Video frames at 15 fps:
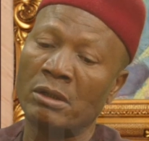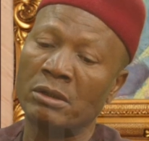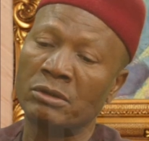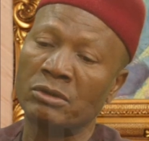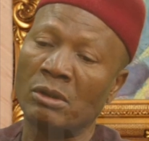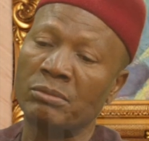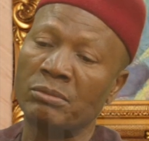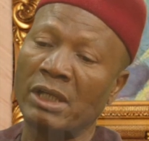
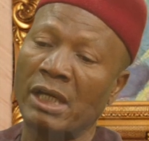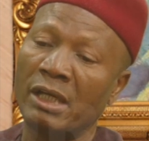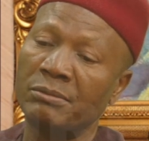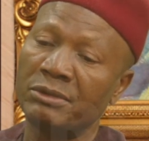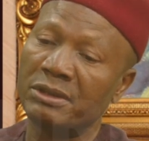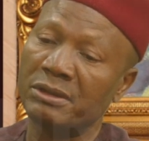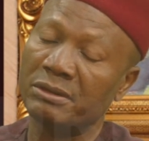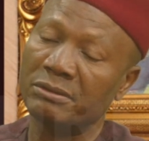
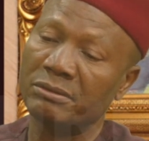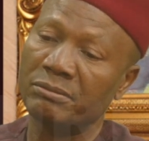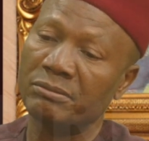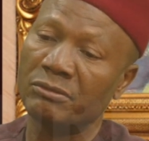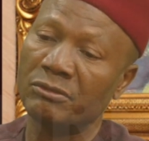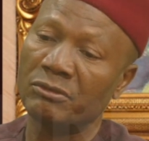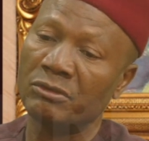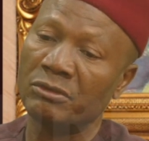sometimes
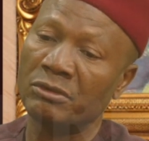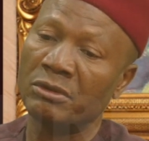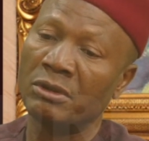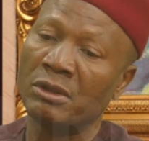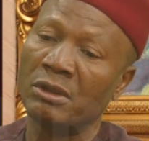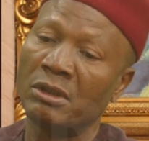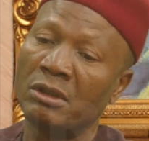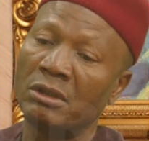
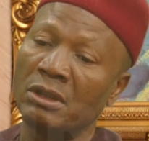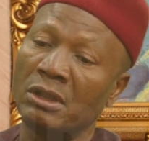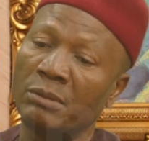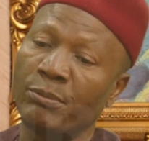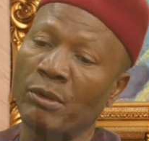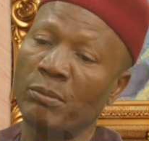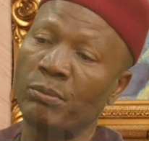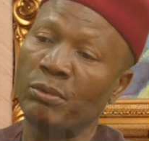the
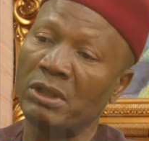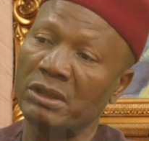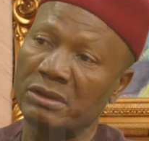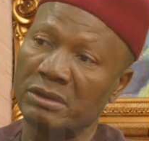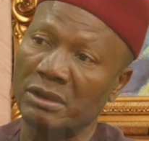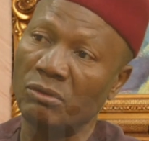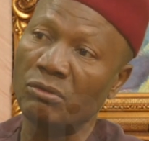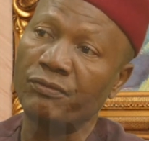populace,
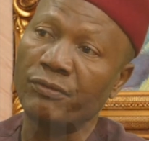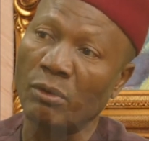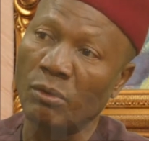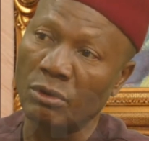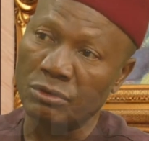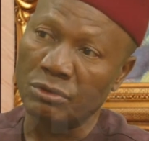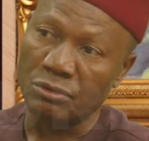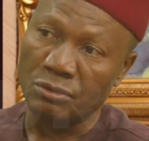they look
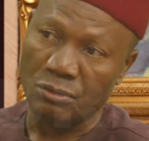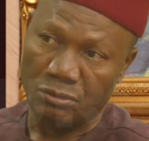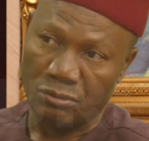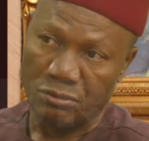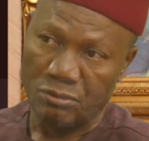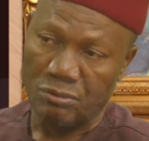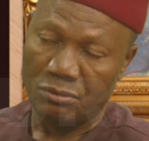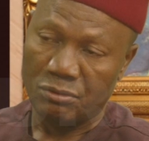forward to
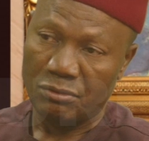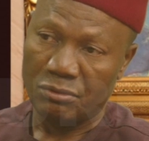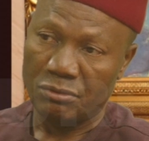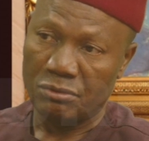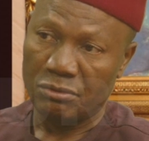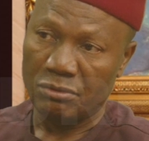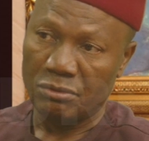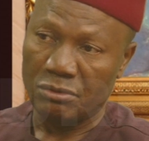
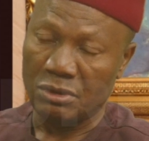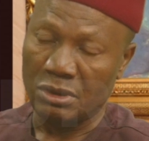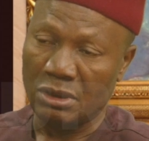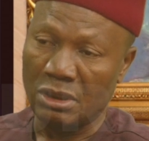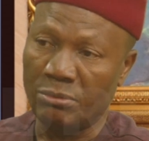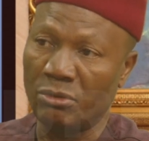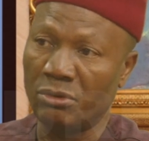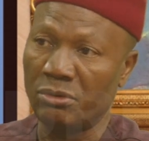the
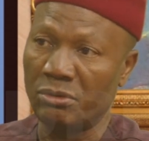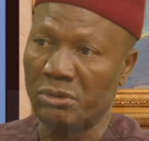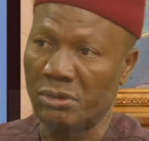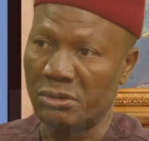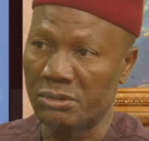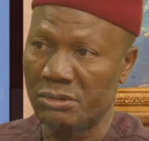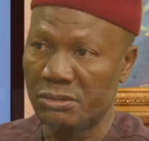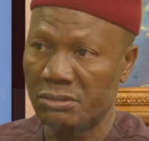labor
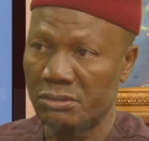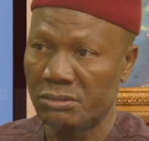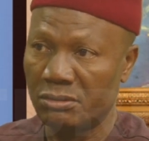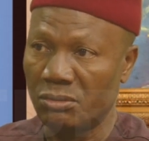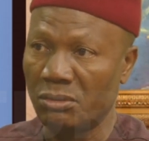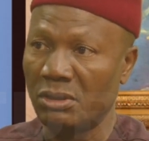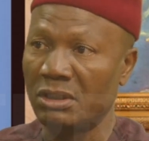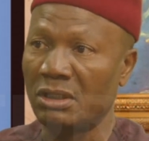unions
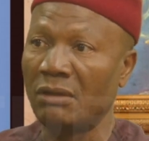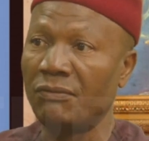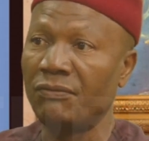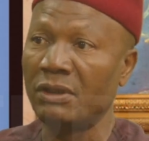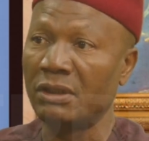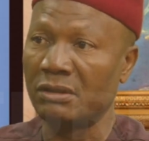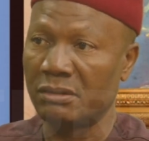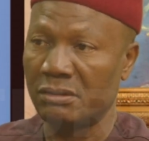to
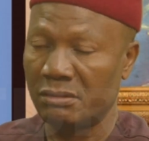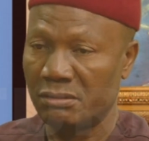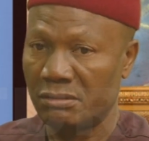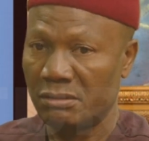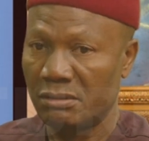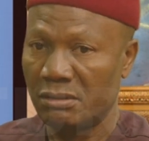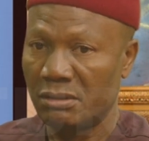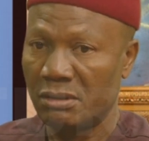intervene,
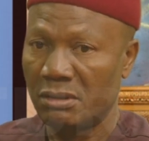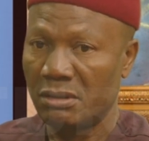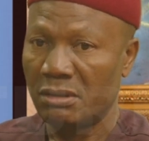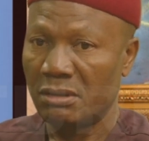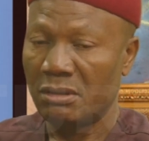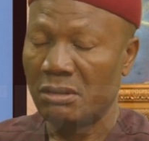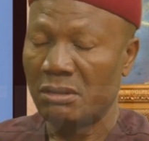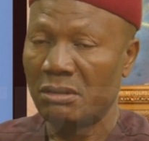
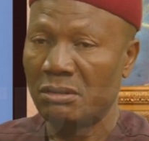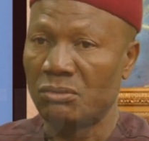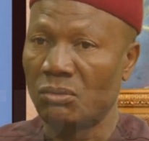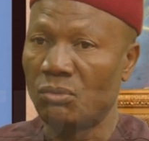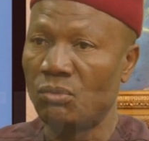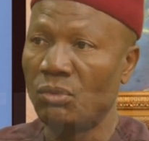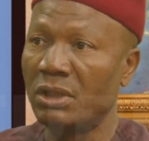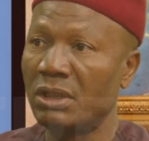to
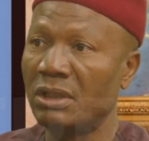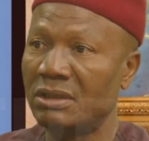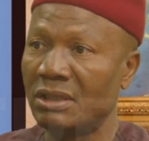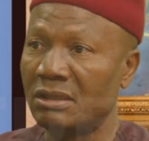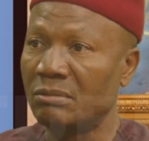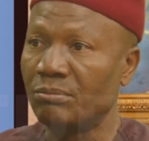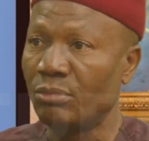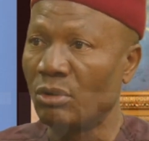query
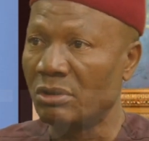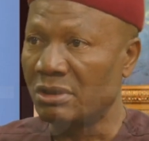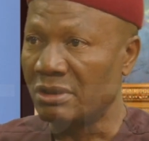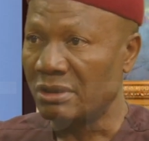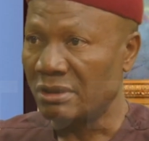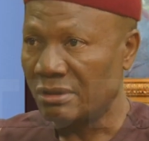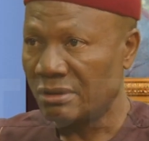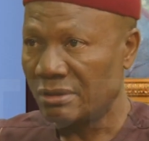certain
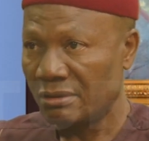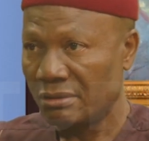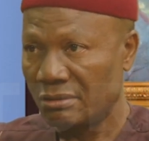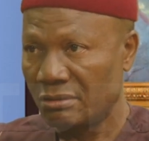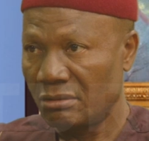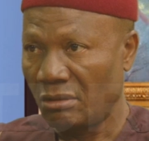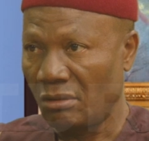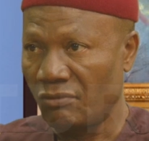policies
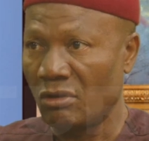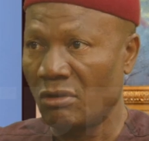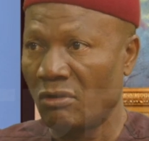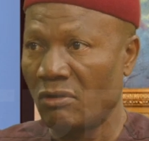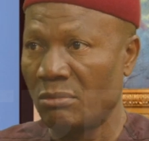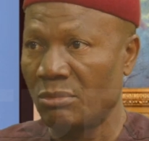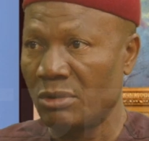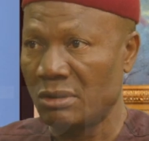of the
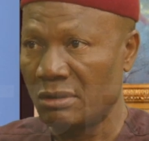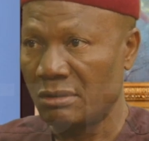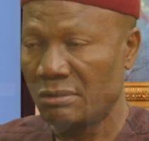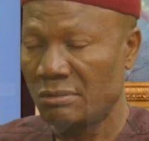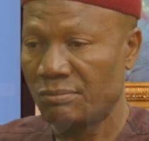government.